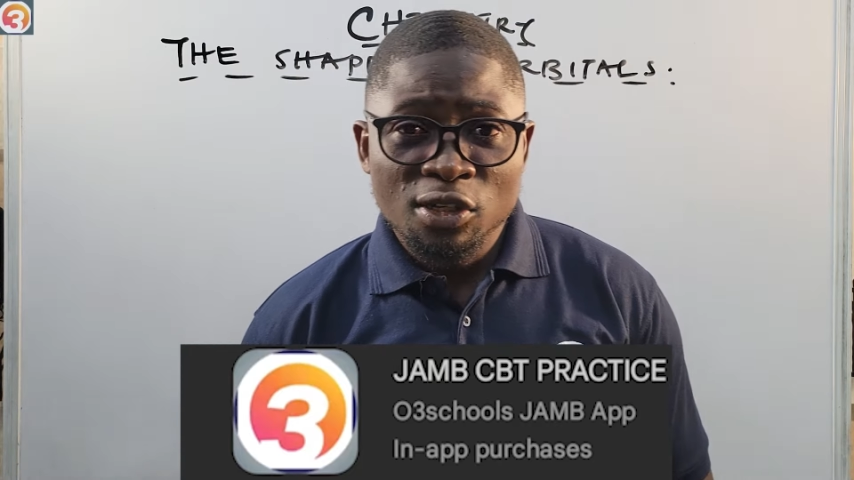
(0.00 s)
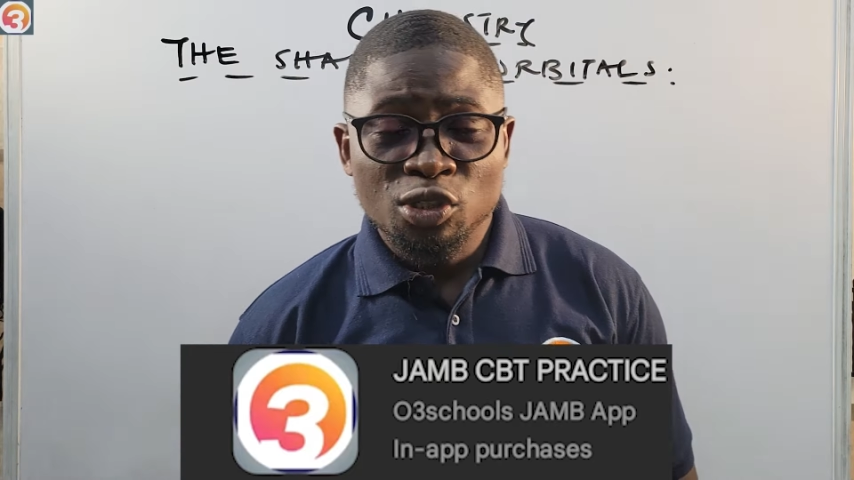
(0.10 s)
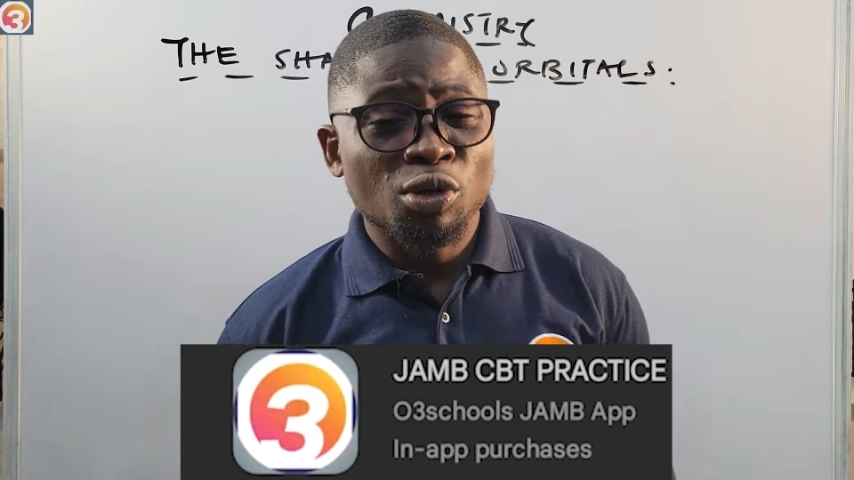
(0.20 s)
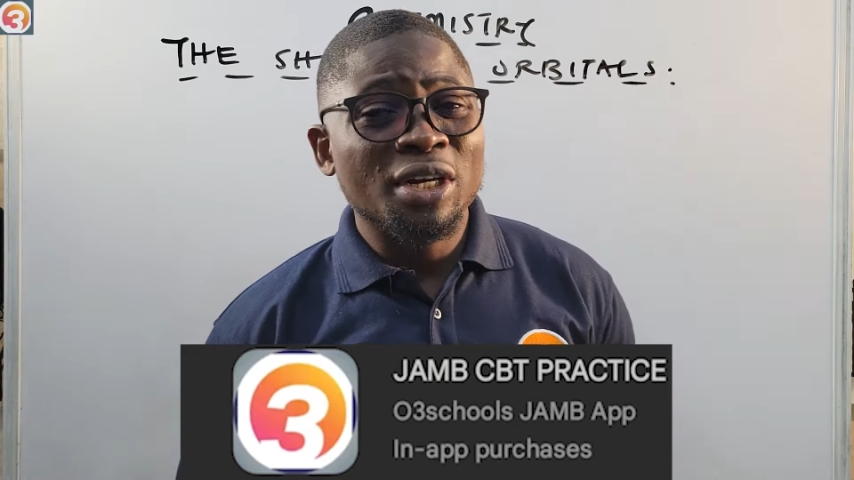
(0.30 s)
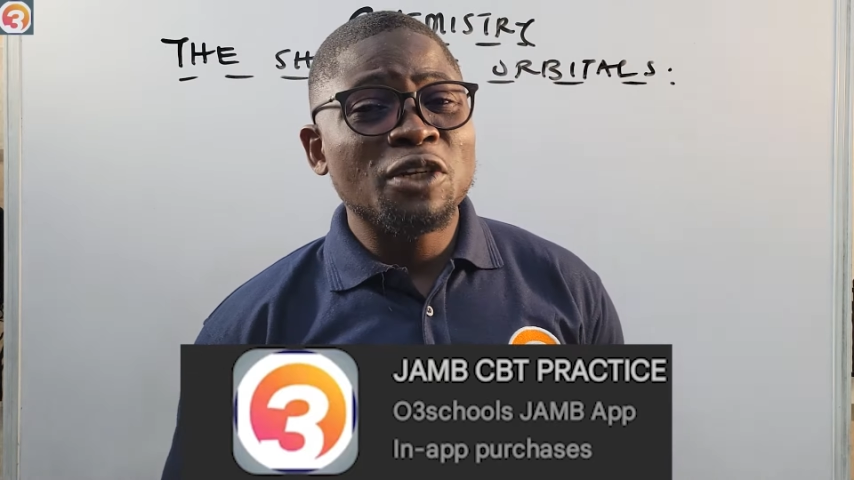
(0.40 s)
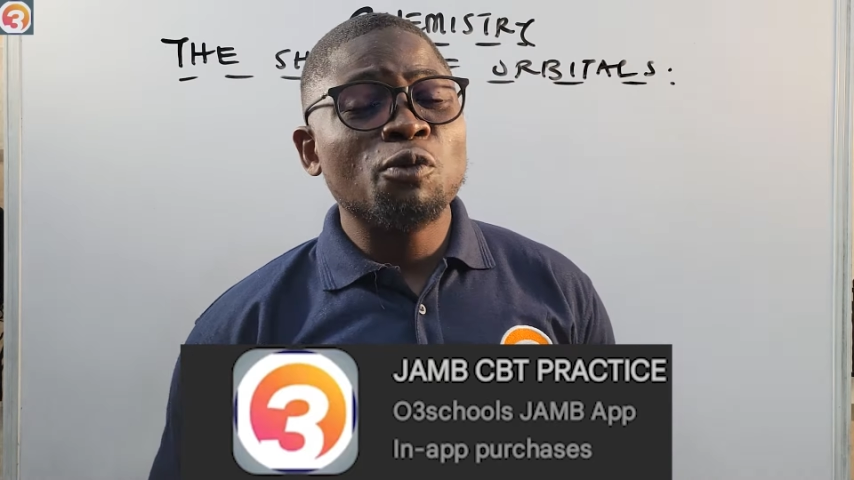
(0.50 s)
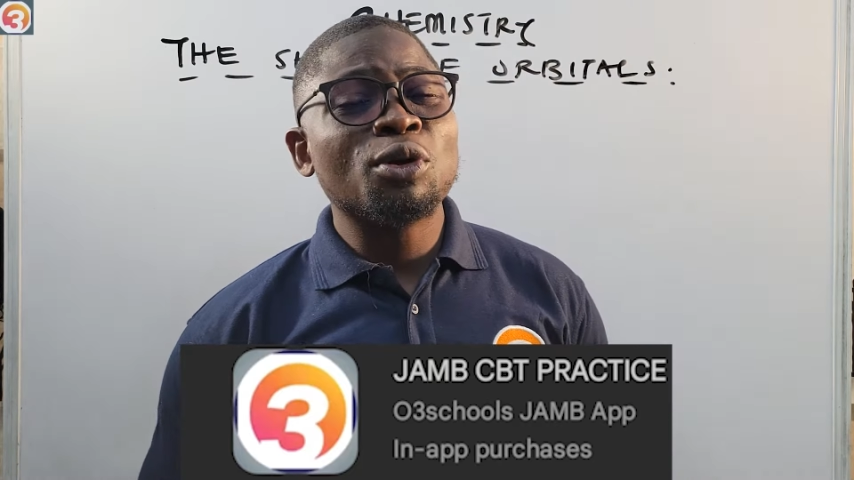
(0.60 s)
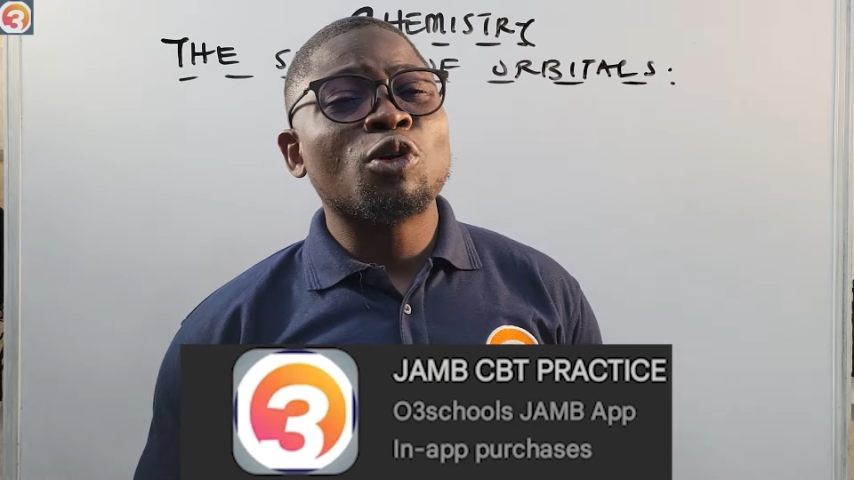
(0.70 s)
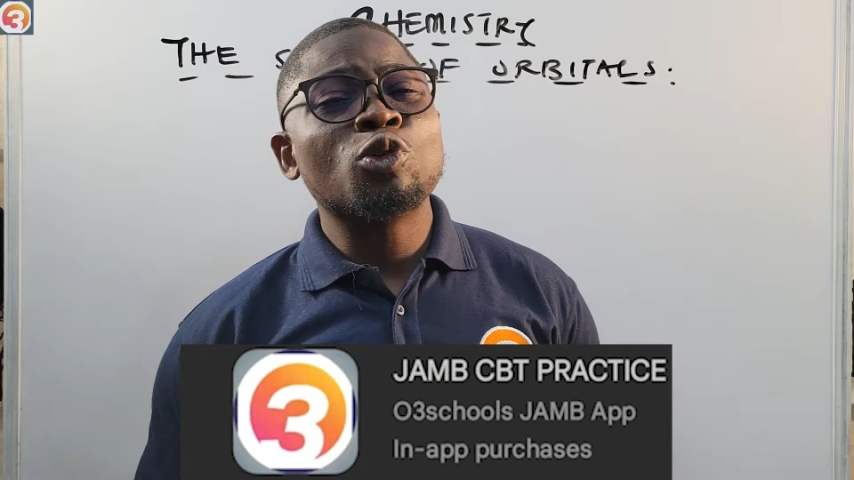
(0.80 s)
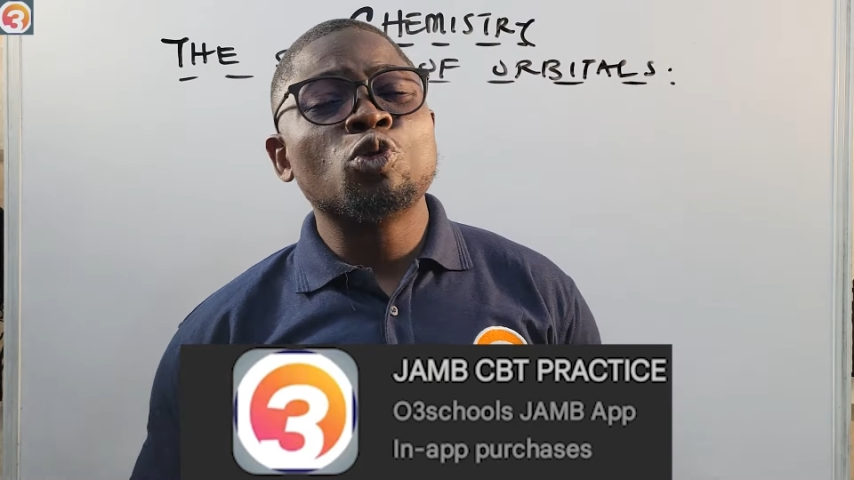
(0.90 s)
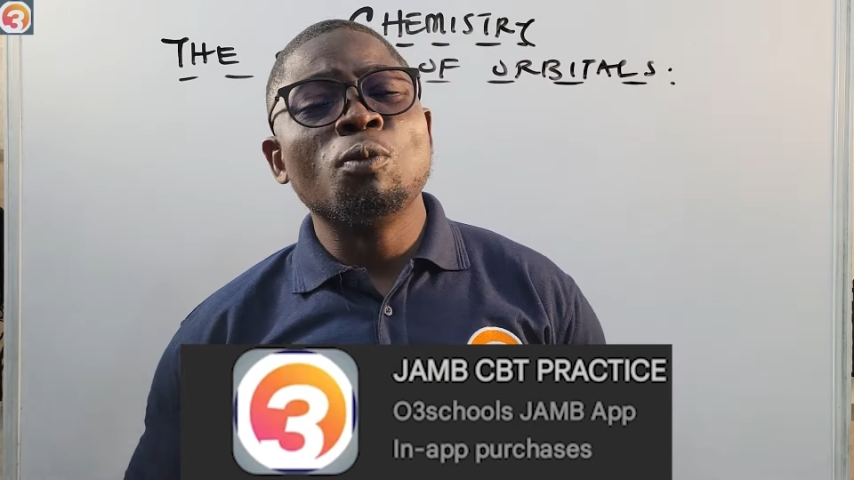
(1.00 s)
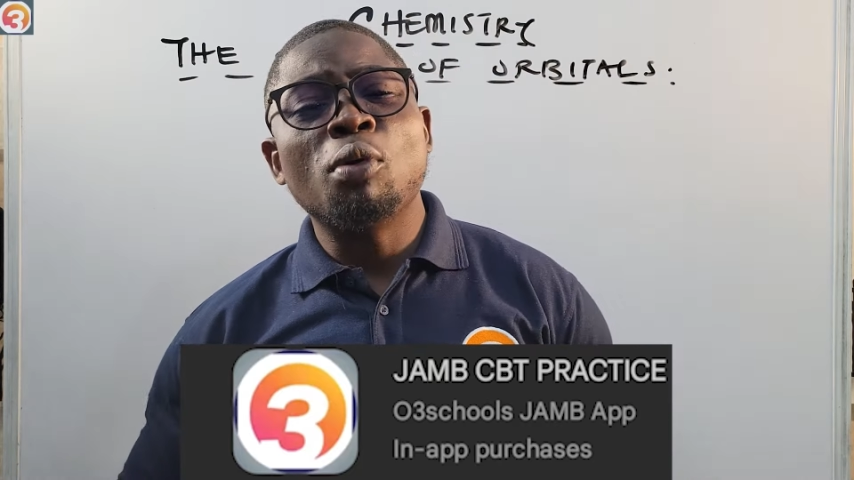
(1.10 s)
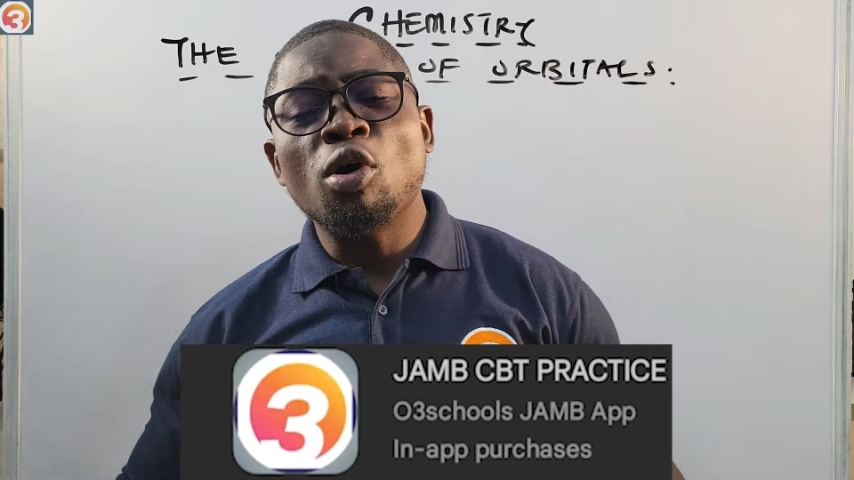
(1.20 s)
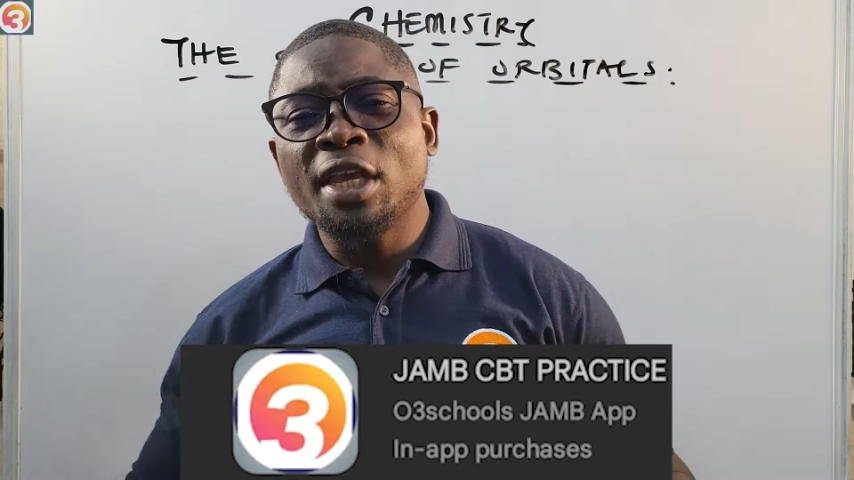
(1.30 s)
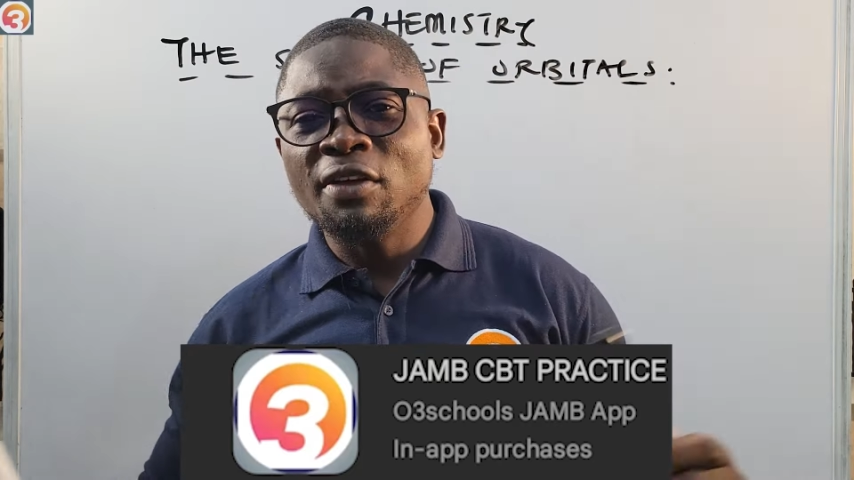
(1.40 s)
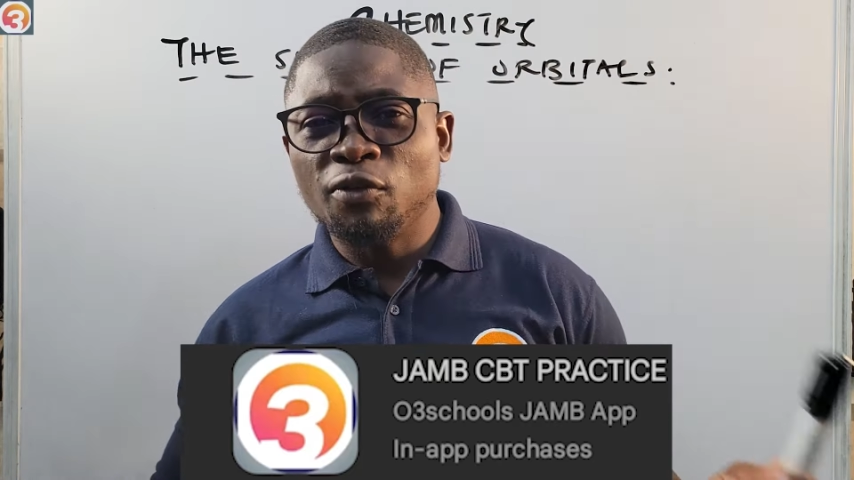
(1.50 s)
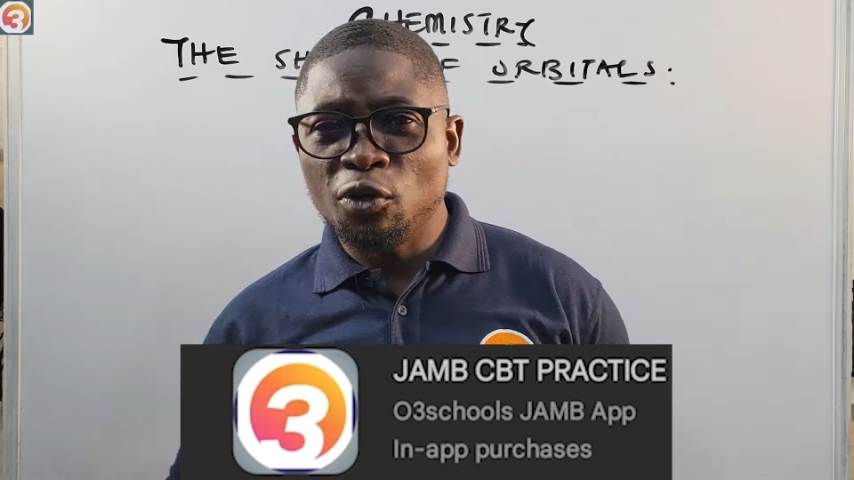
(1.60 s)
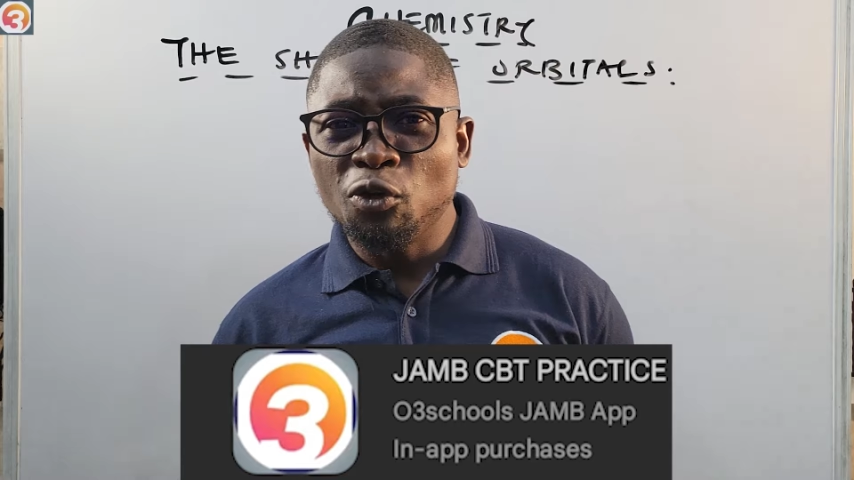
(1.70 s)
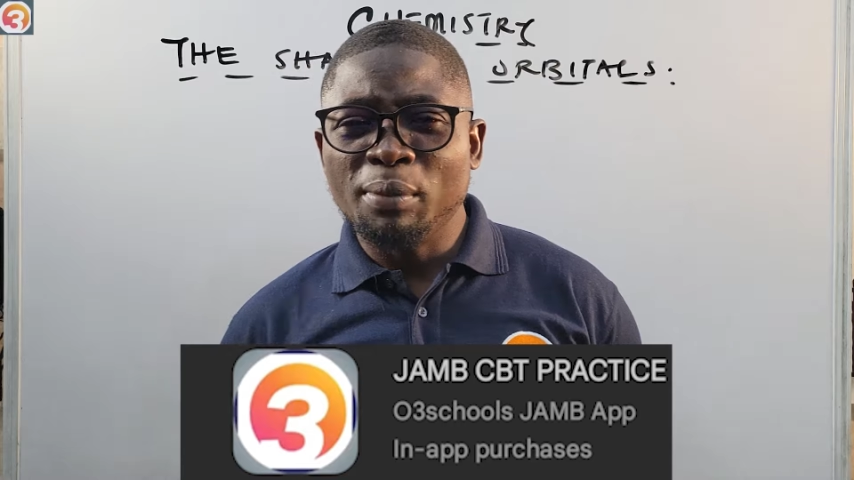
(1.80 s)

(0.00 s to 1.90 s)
So reading will become too bulky for you.